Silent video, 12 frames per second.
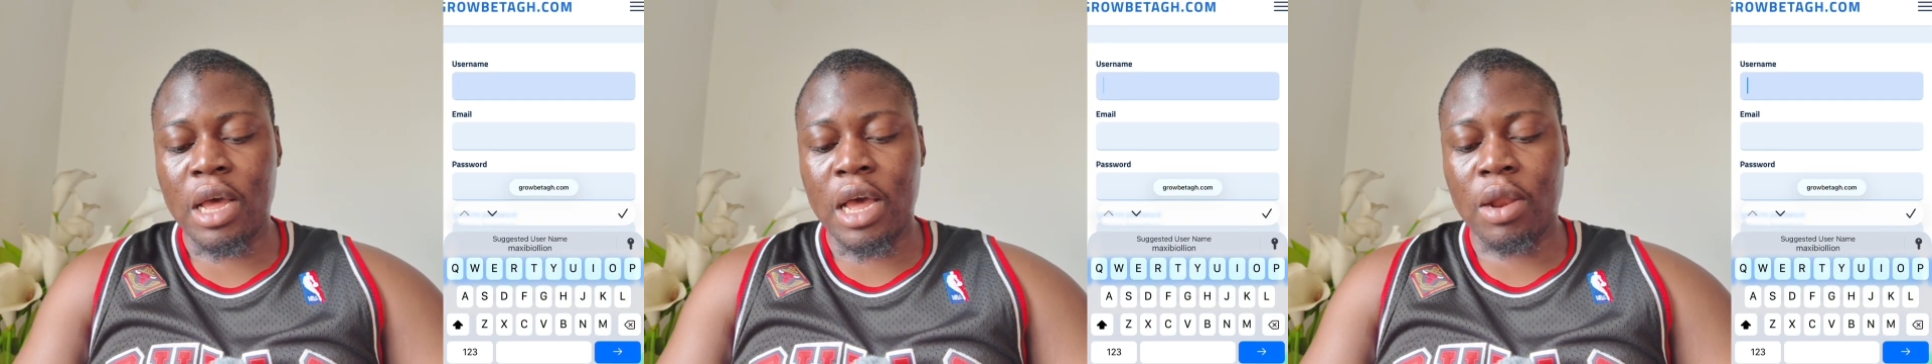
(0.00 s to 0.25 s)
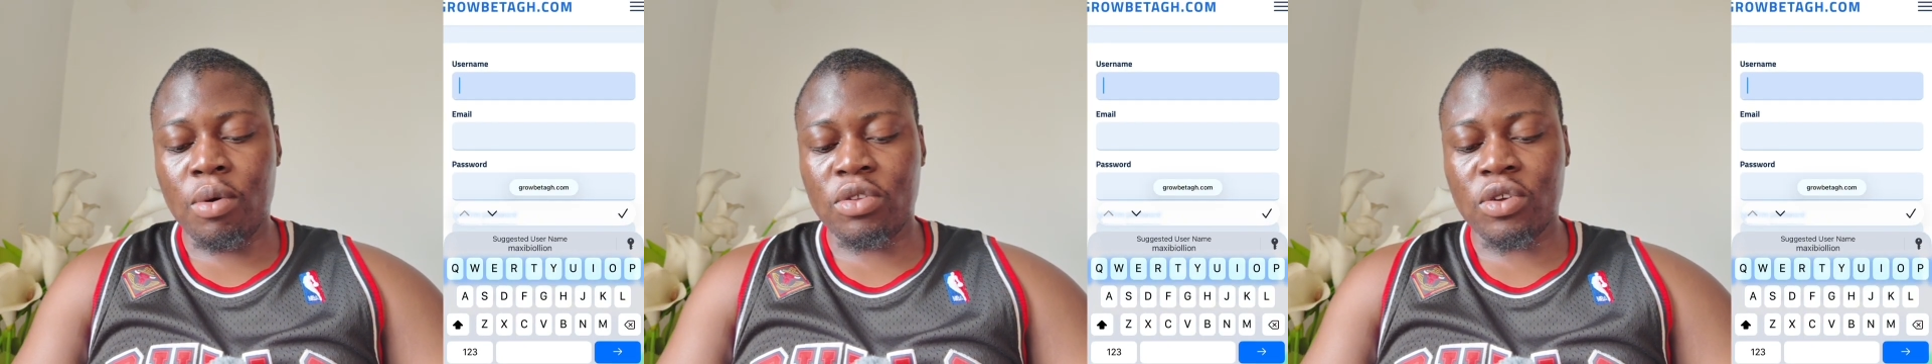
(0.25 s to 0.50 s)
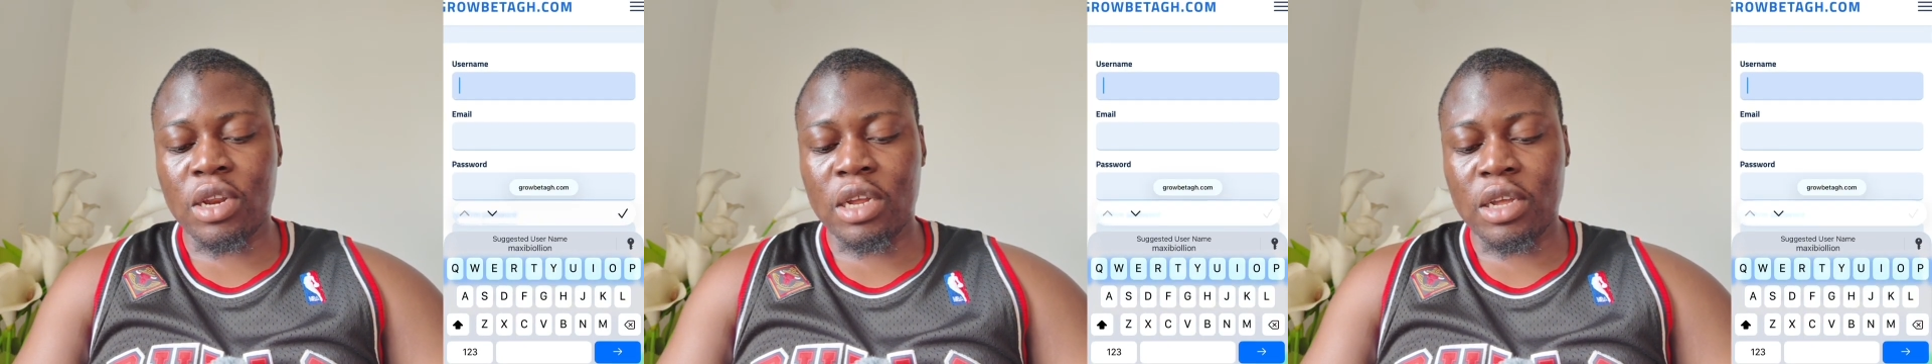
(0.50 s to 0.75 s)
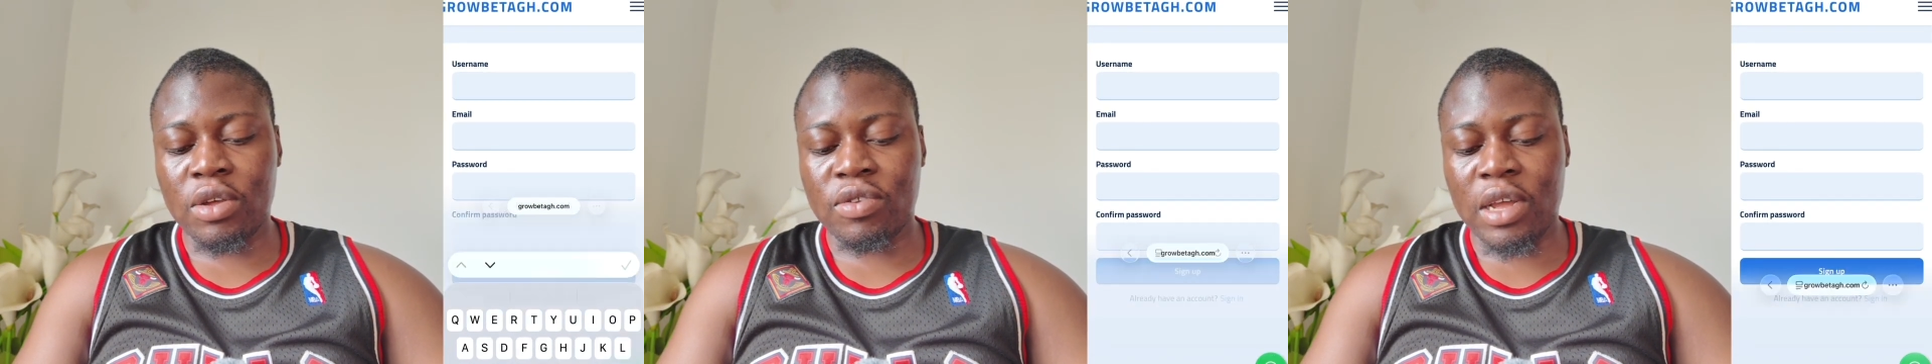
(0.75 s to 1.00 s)
And once you
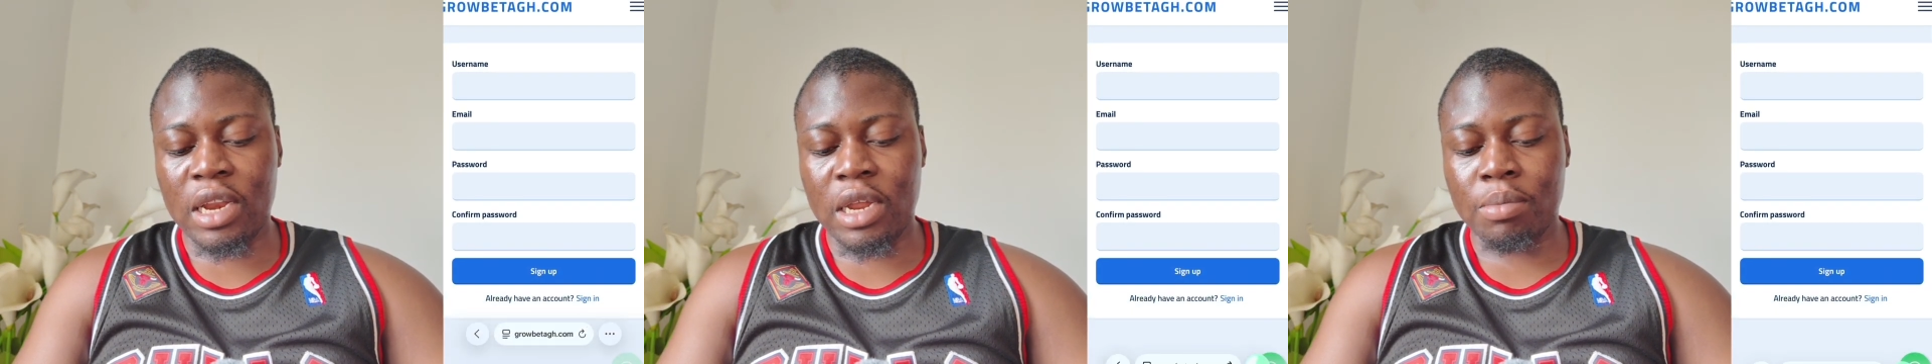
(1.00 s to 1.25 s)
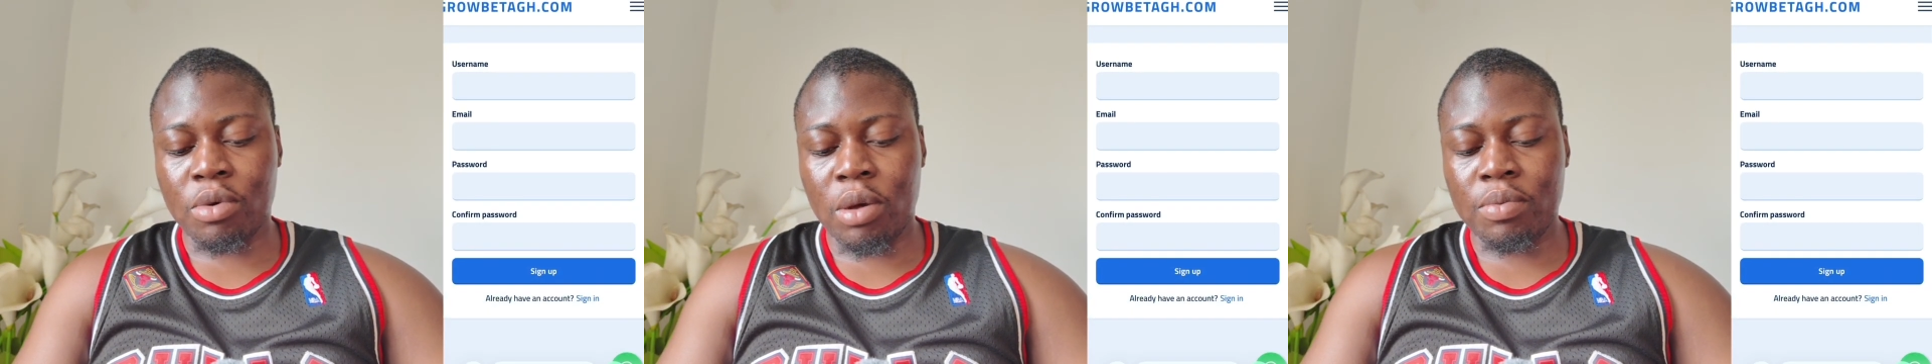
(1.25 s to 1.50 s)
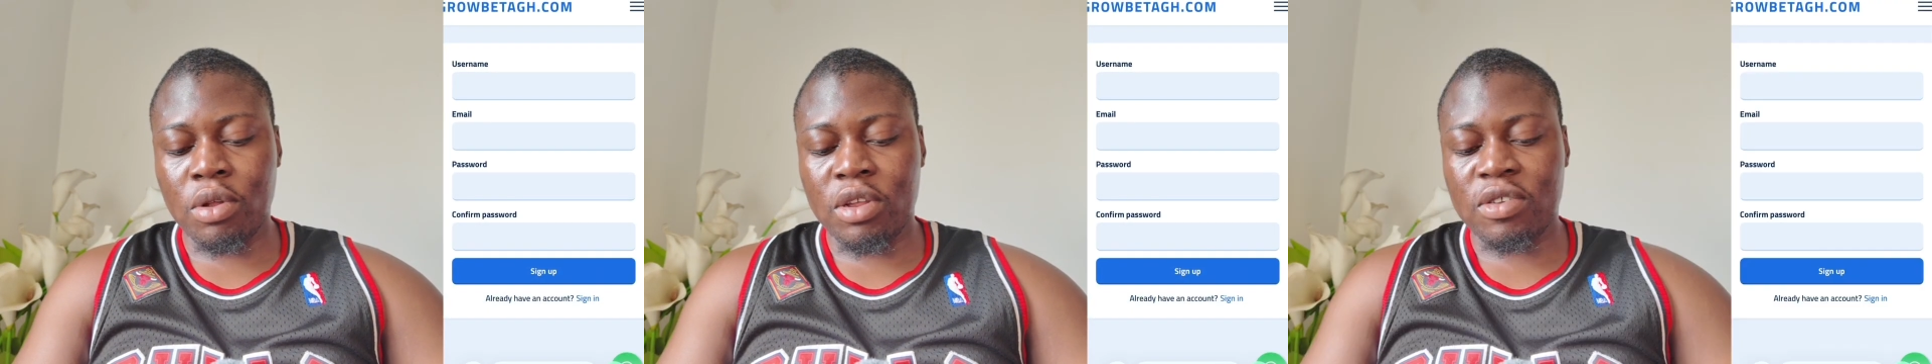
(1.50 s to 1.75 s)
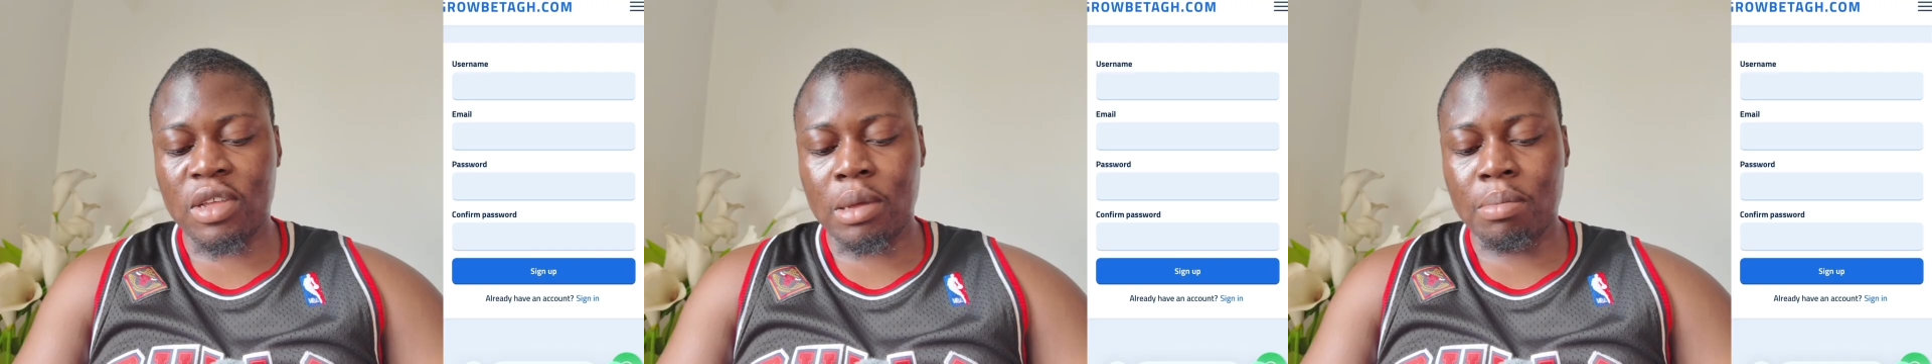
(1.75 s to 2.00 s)
create a username, come to
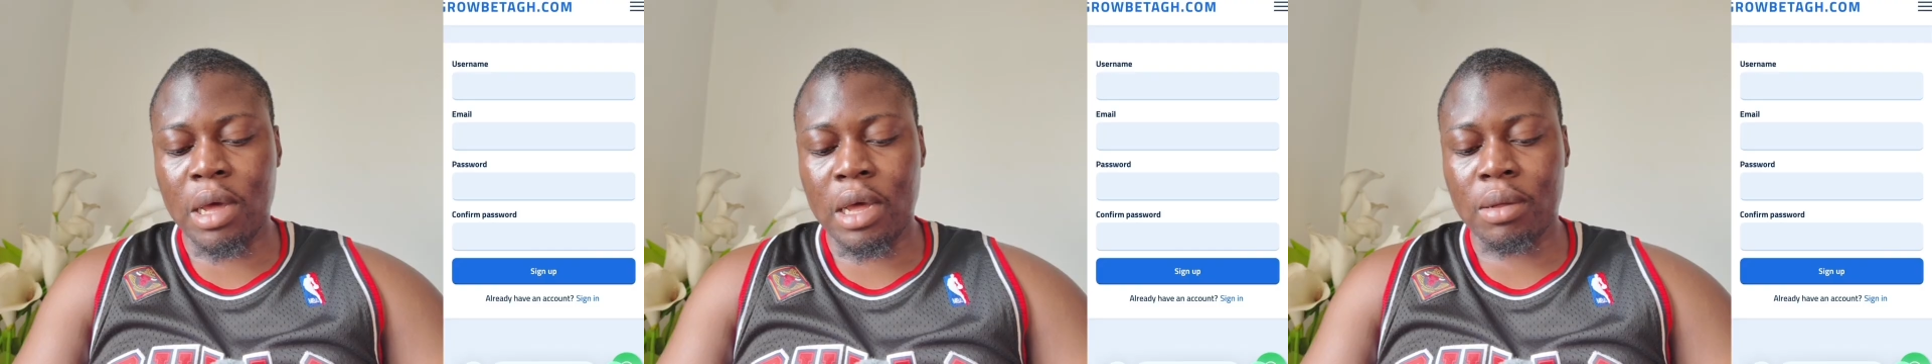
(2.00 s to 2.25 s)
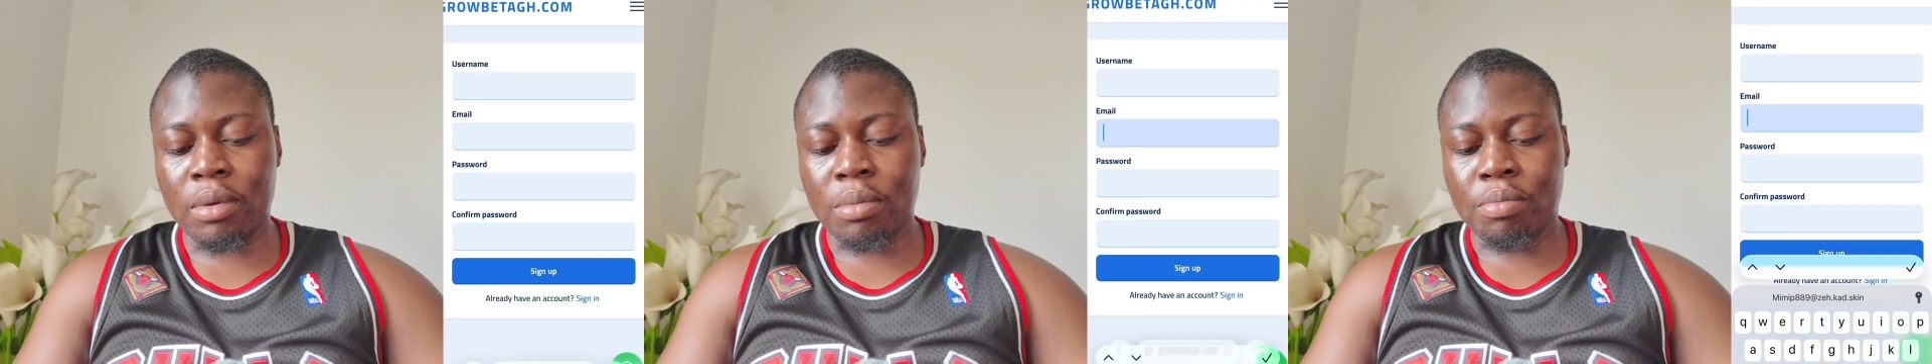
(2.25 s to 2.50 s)
this email,